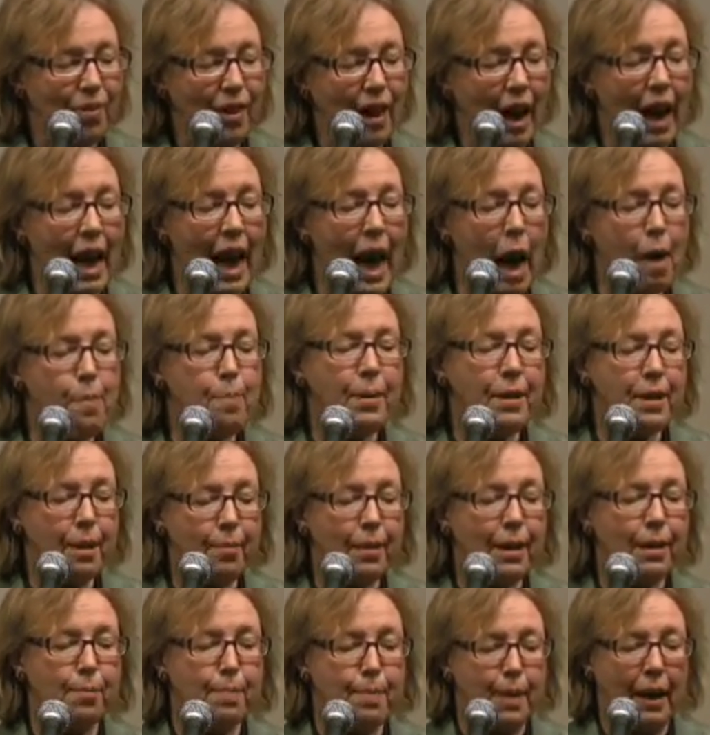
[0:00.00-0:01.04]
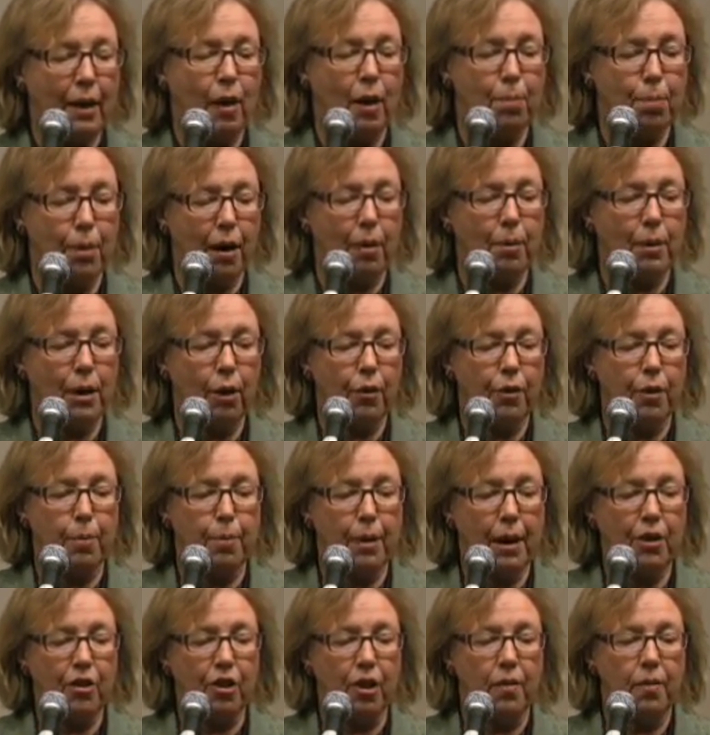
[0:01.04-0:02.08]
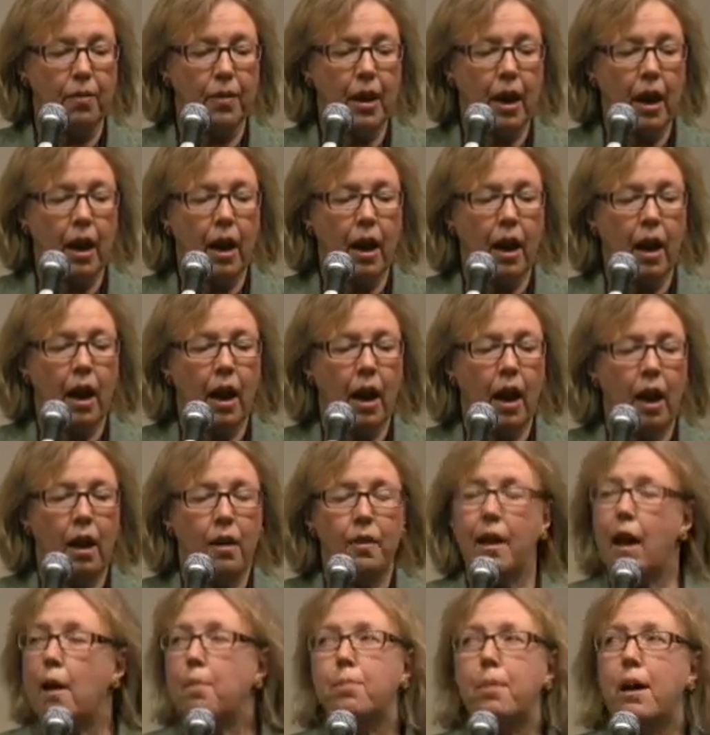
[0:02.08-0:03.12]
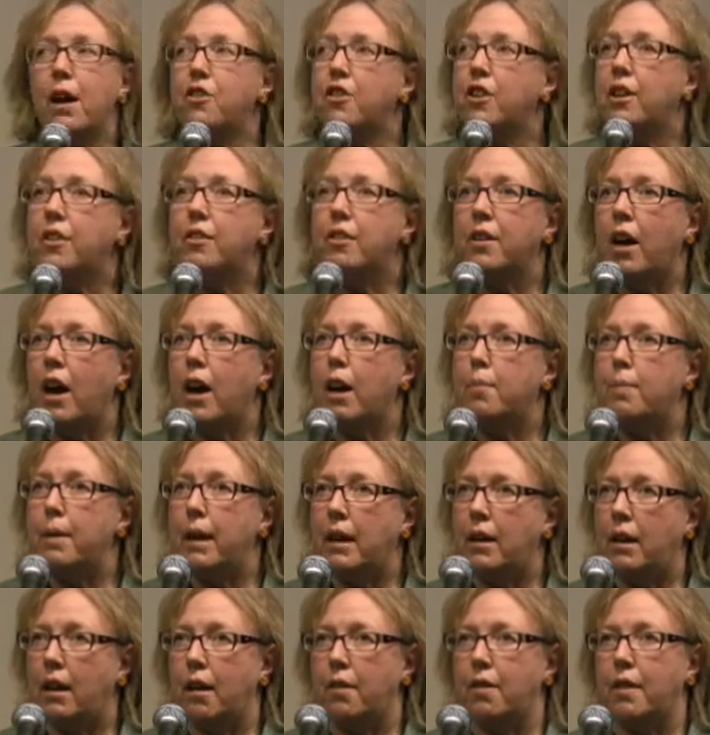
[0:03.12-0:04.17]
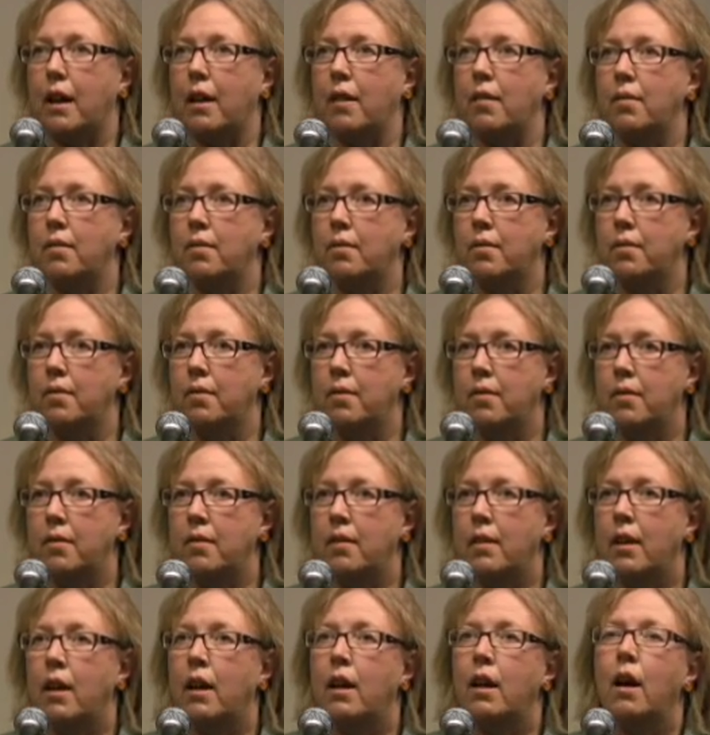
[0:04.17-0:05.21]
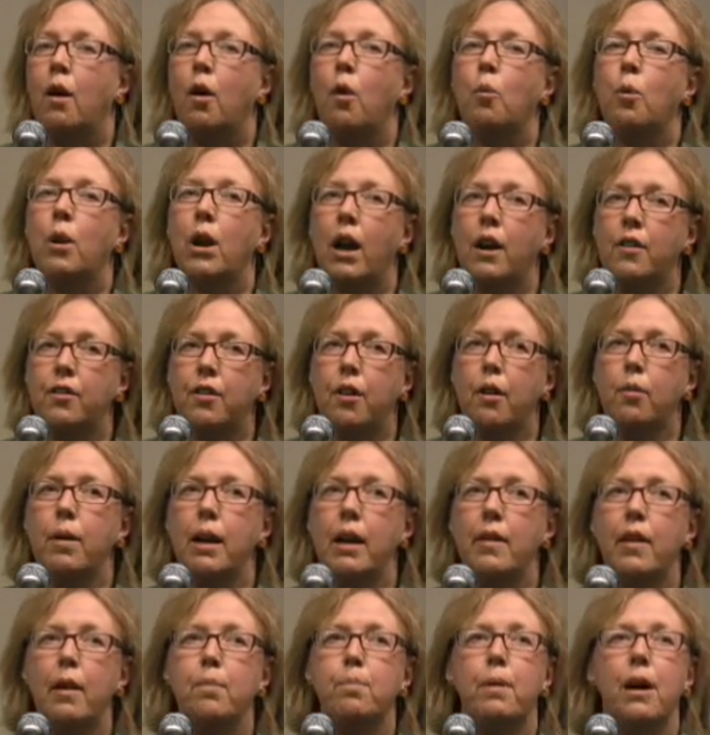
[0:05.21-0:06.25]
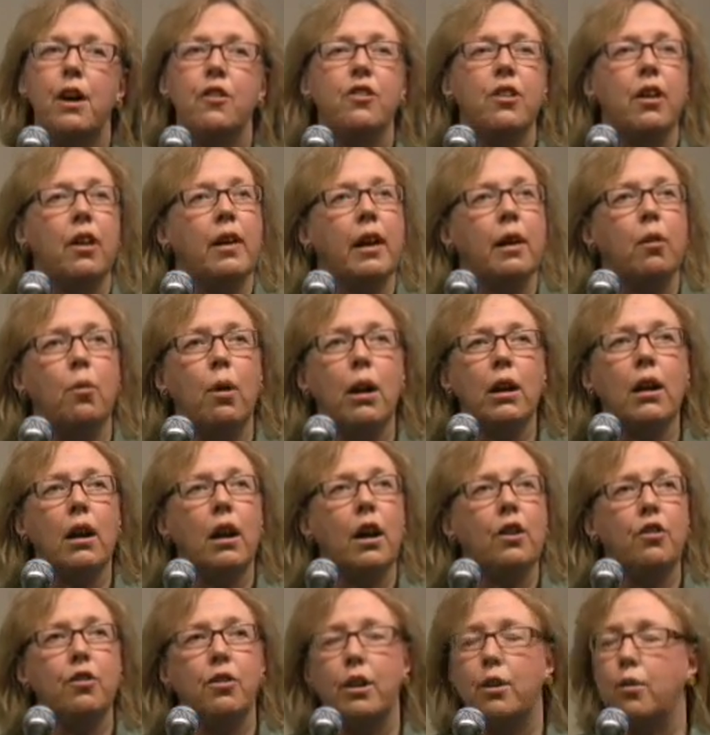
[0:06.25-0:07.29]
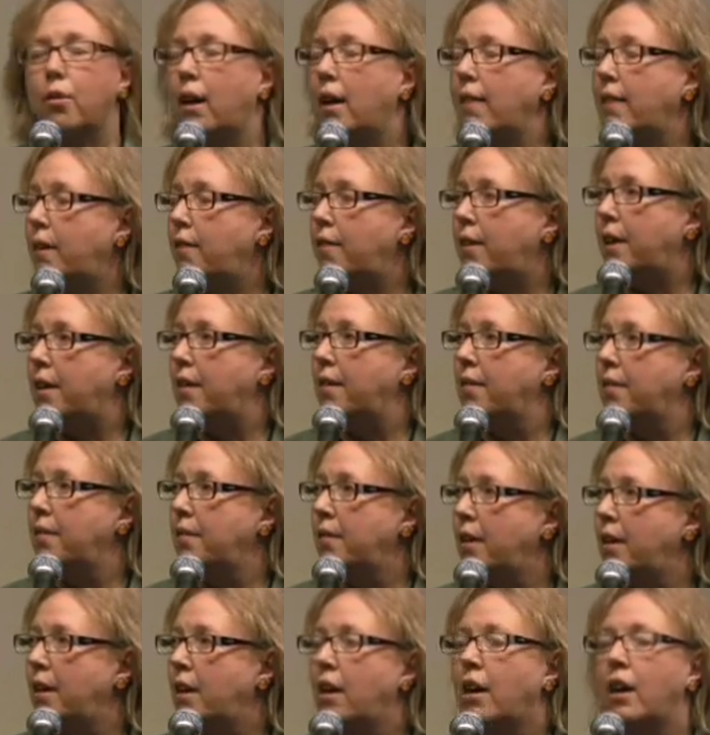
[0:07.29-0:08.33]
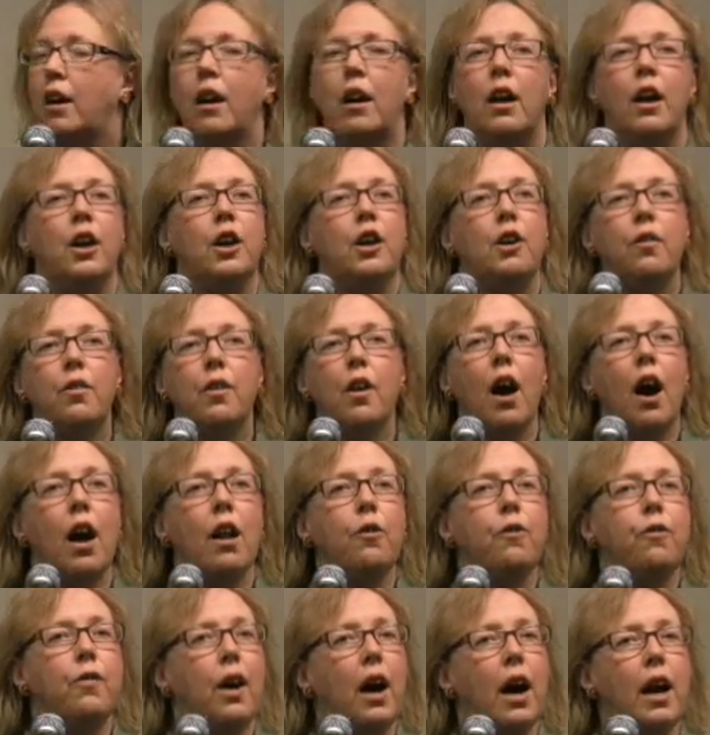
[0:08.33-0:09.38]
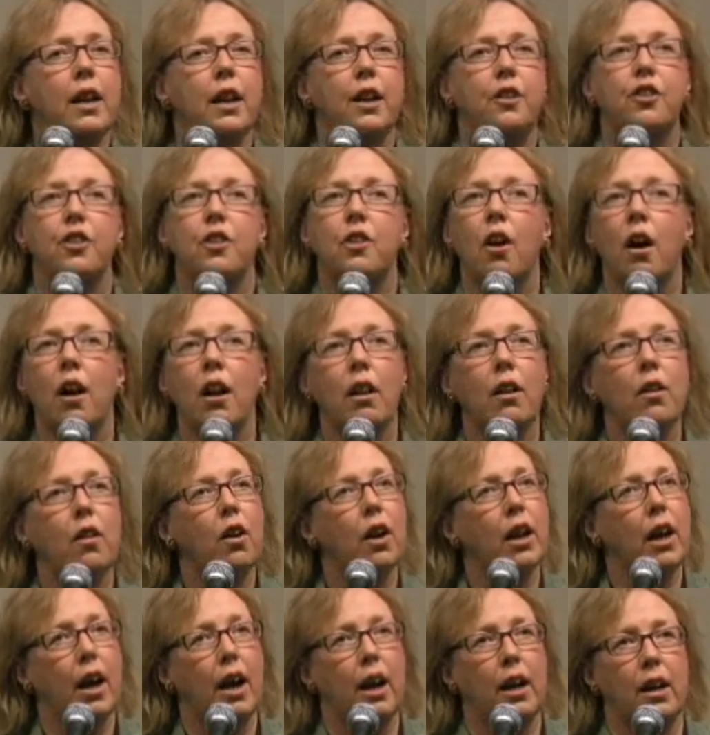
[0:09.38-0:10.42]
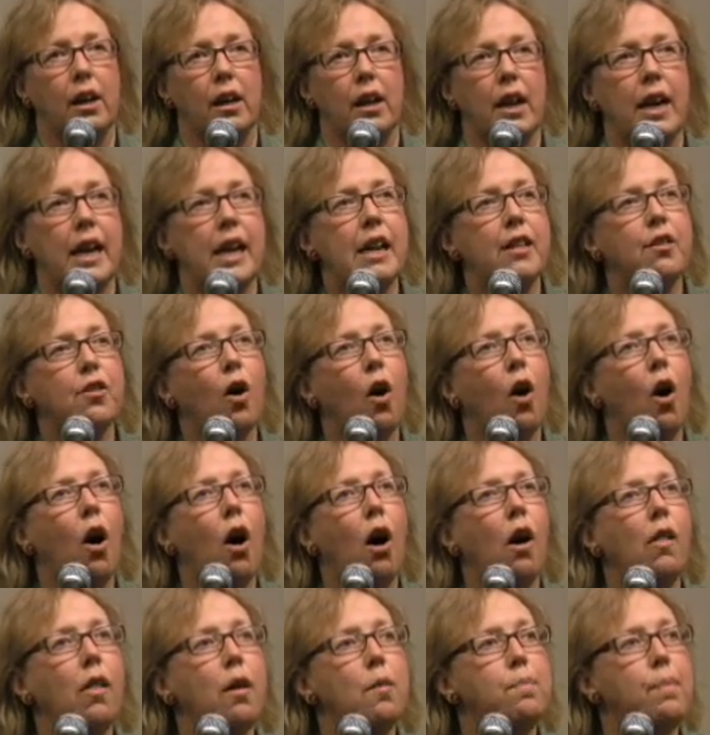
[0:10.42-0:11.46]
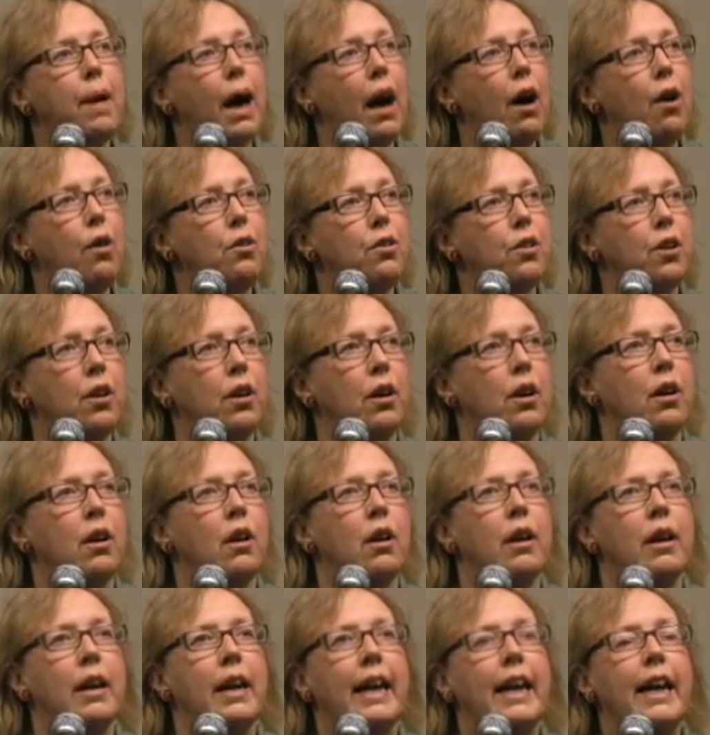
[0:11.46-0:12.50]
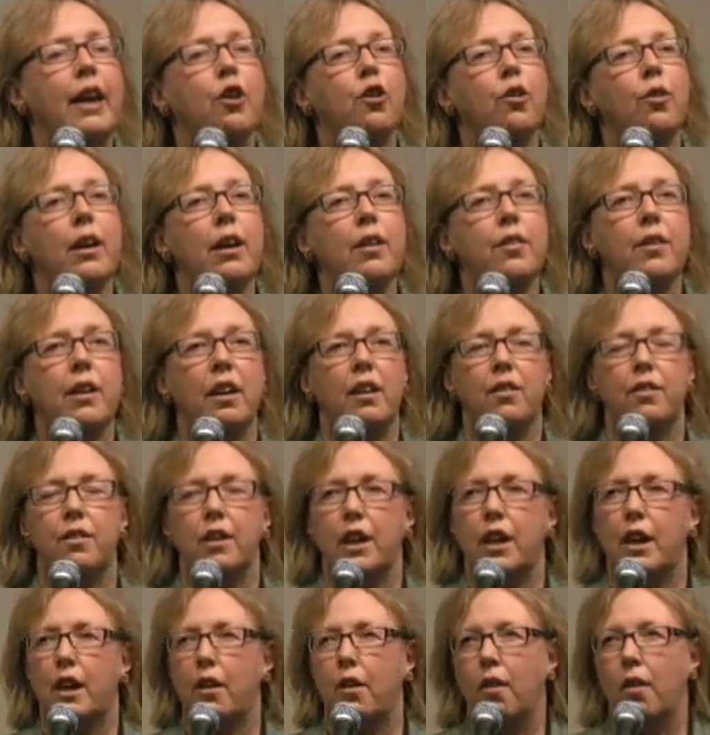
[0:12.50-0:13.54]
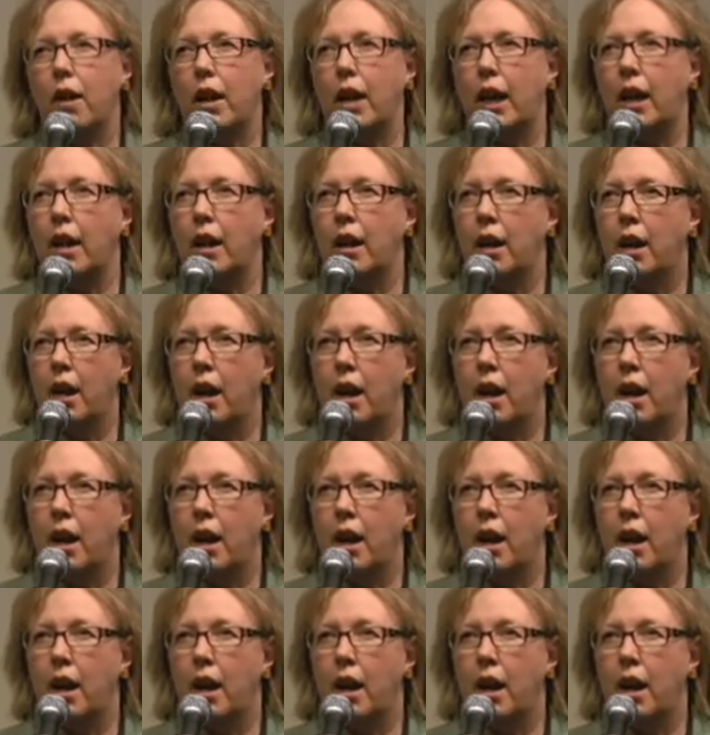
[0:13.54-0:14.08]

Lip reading: I happened to miss being on Parliament Hill for the budget. That budget is not a big nothing. When I start reading that budget, I think, what country do I live in? You've got to find it. You've got to look at it. It's all about increasing security.